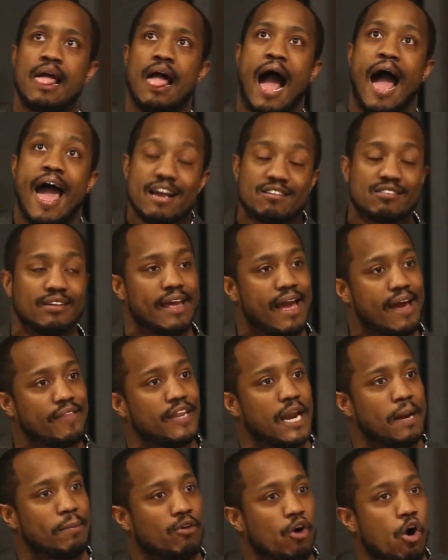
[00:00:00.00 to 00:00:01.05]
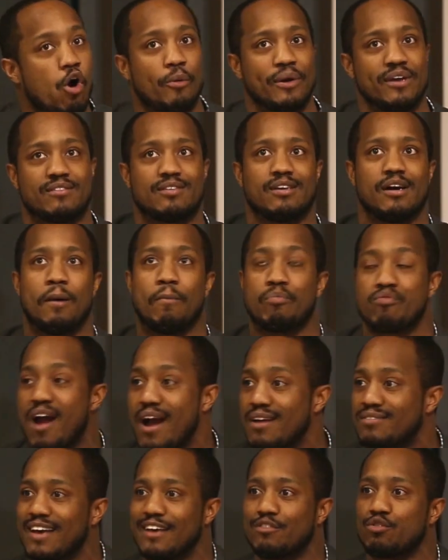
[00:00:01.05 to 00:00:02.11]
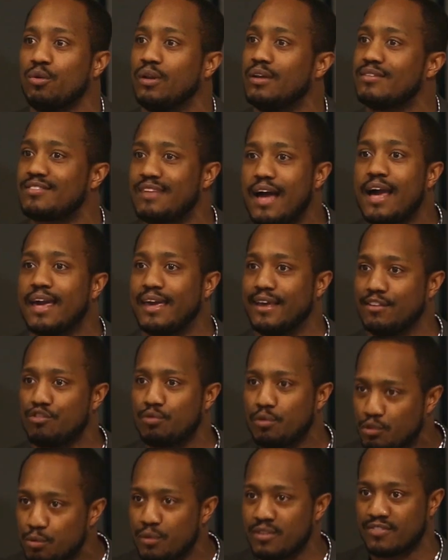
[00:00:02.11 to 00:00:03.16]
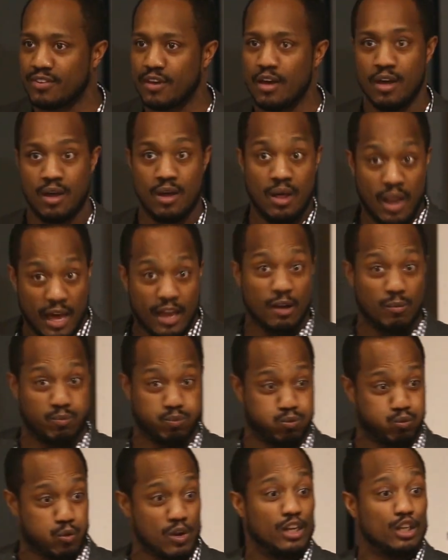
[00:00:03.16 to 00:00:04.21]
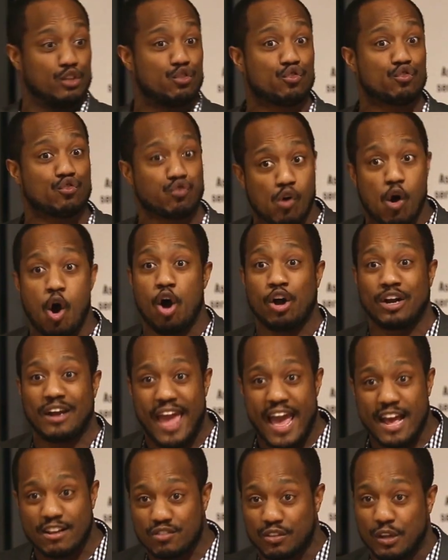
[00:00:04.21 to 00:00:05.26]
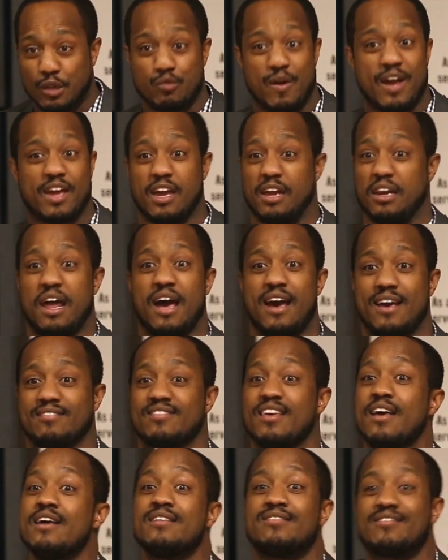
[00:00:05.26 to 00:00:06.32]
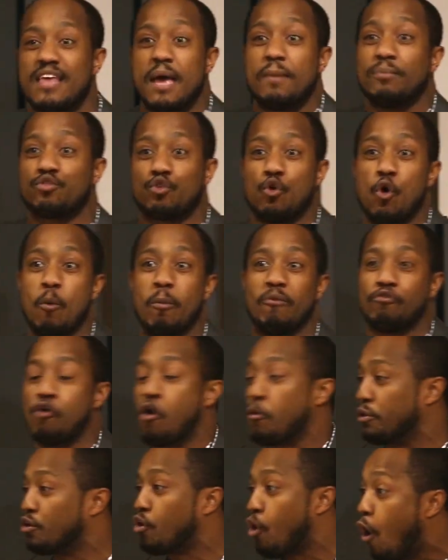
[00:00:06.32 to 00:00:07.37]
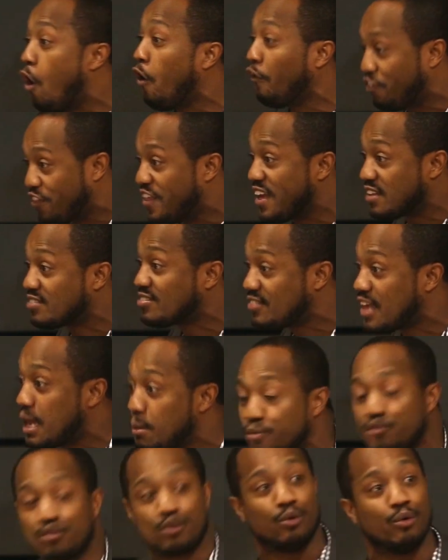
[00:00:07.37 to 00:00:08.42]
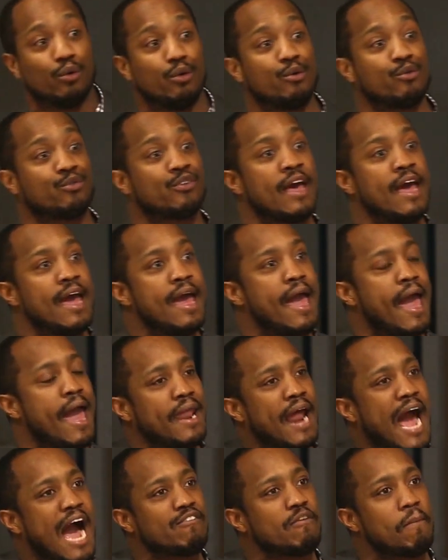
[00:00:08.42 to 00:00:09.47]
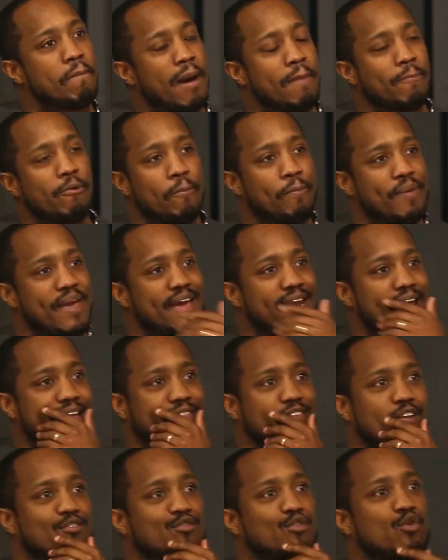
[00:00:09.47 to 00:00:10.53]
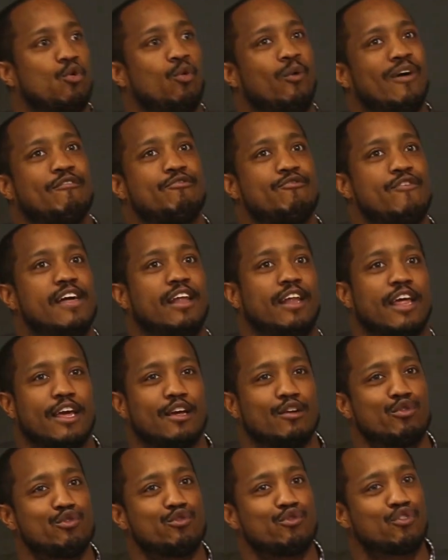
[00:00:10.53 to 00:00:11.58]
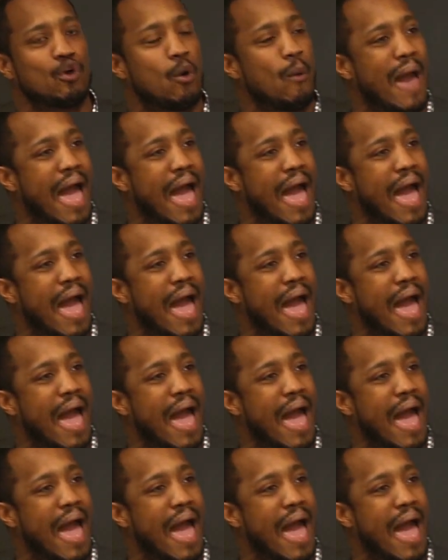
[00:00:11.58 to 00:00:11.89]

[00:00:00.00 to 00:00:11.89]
I actually ended up going to Bronx High School of Science, which was like a really strong, nationally recognized STEM school before we called things STEM schools. And I remember being at this school and feeling so